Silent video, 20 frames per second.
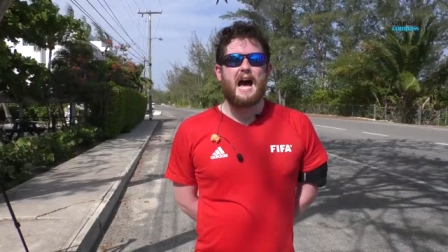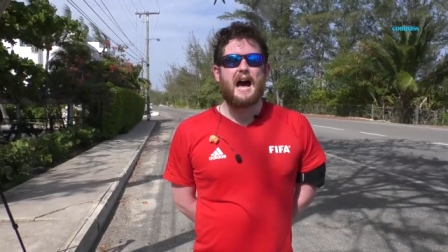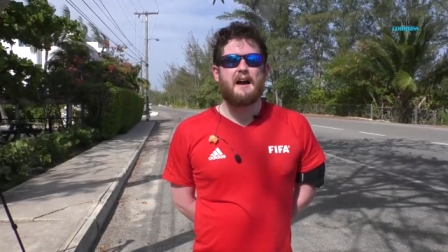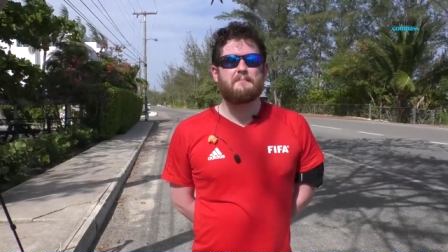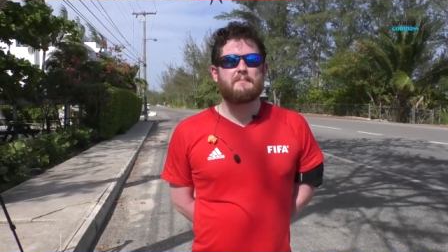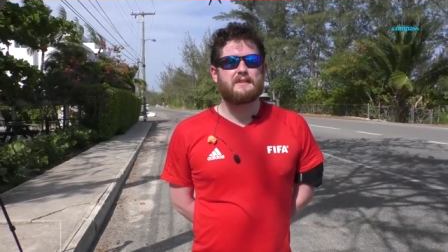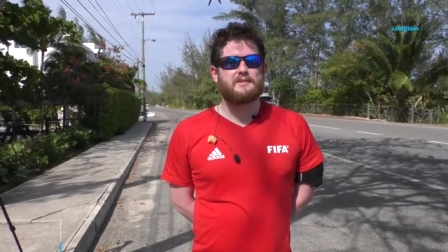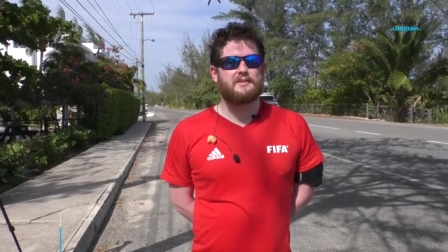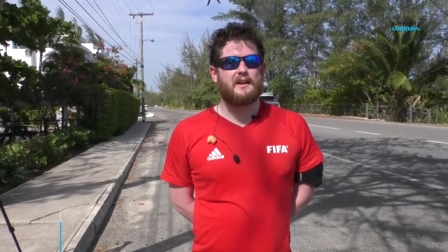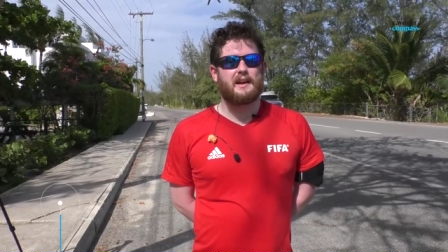
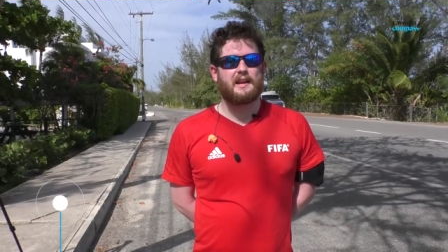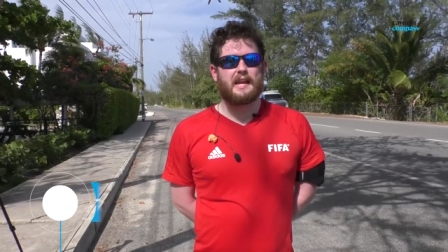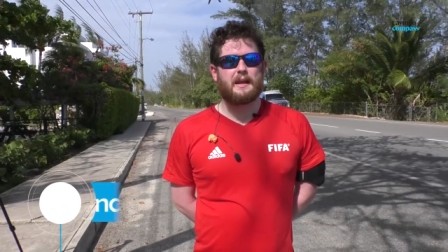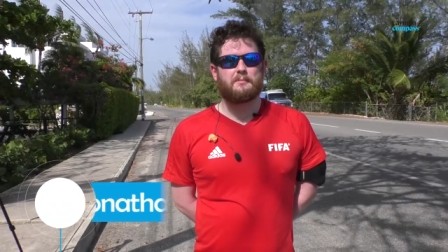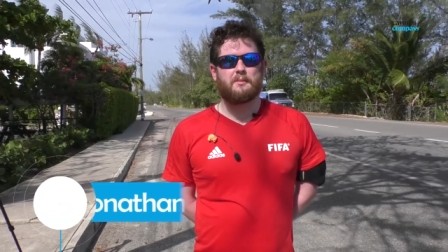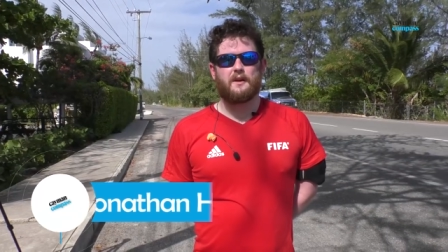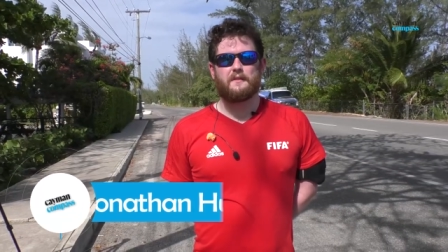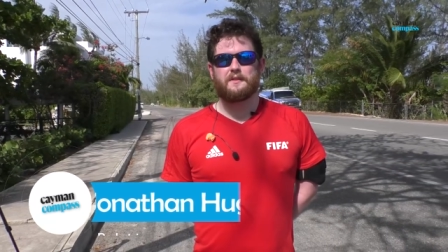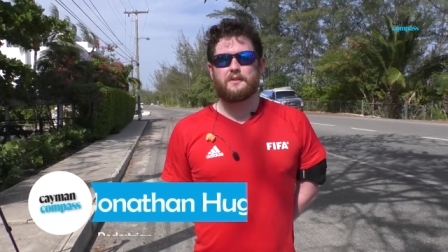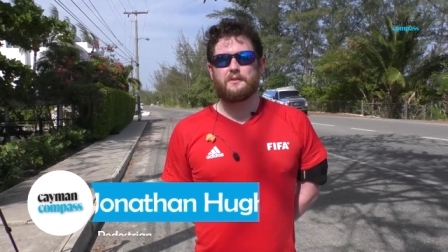I've been trying
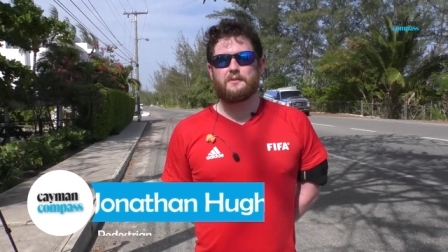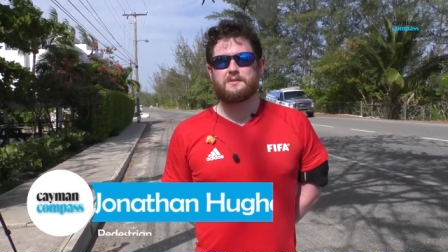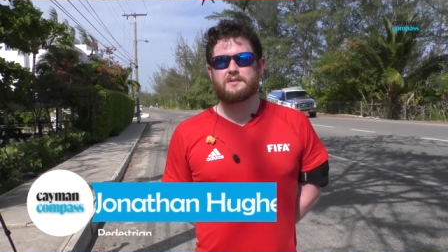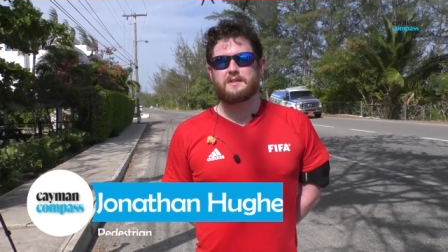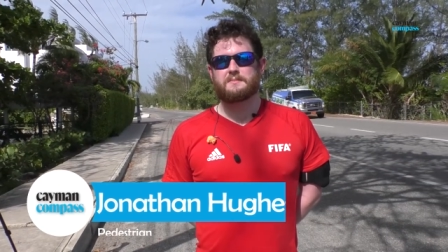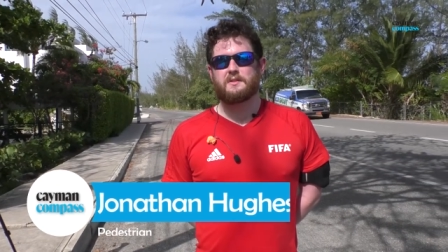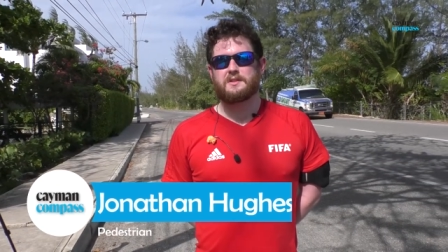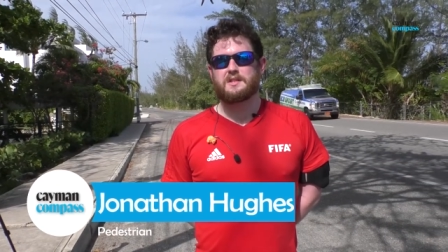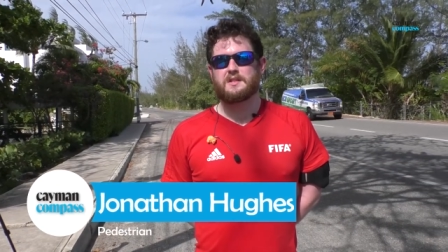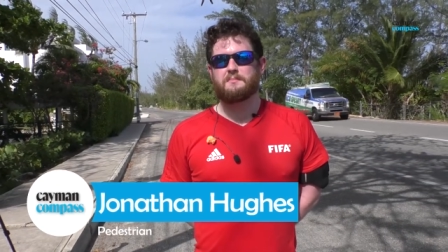to keep off the
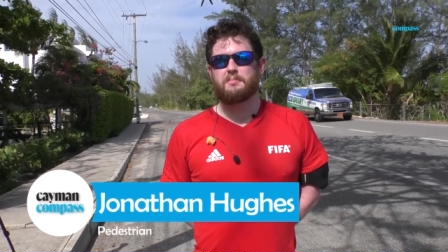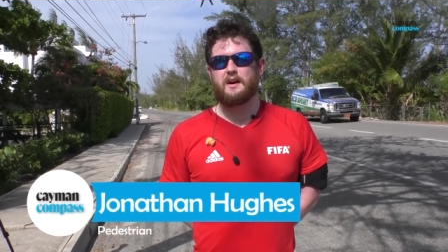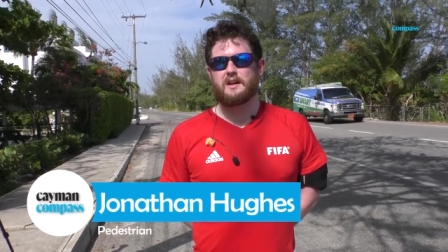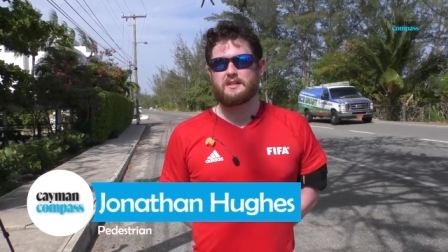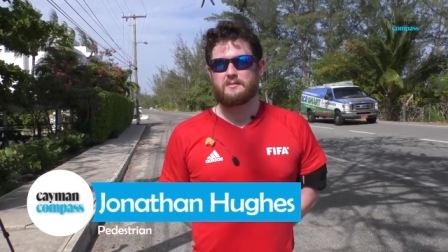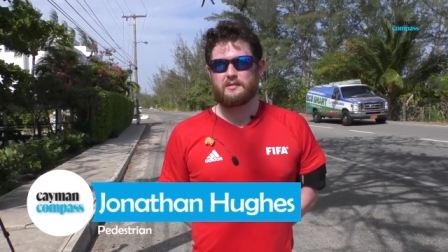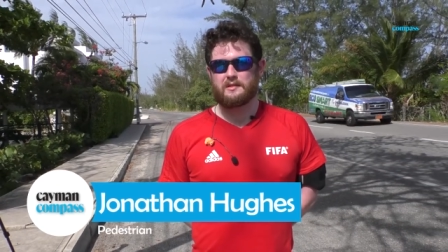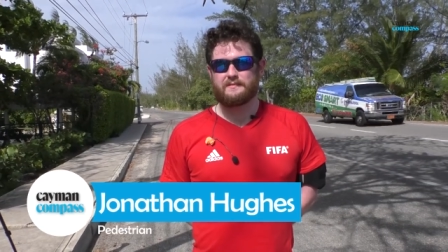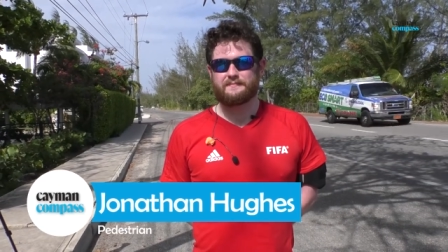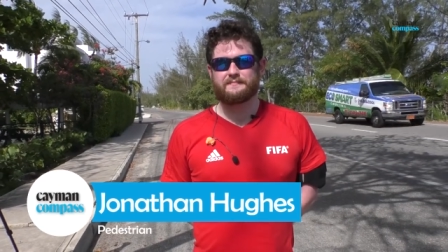roads as much as
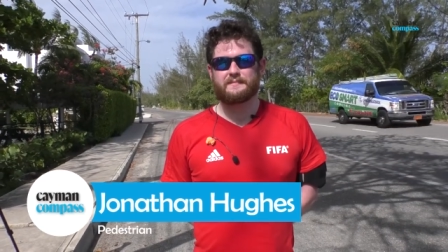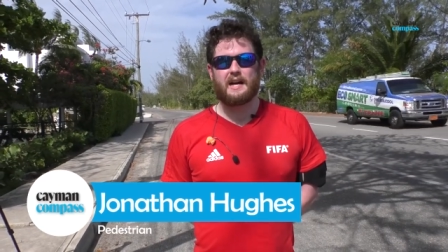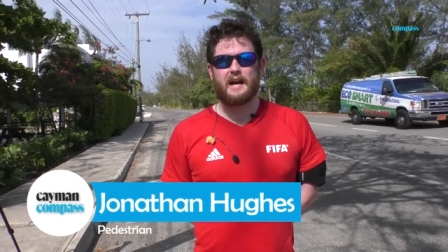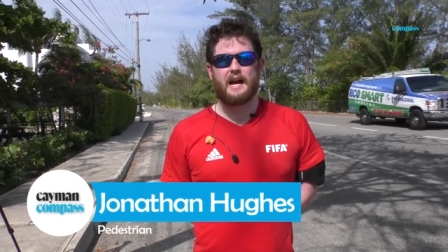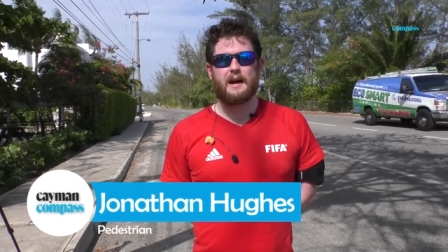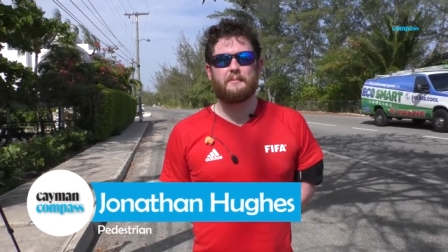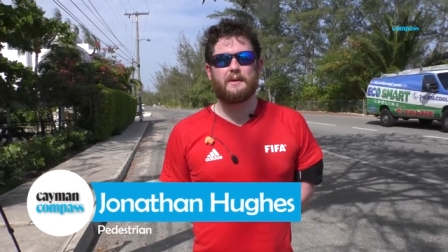possible.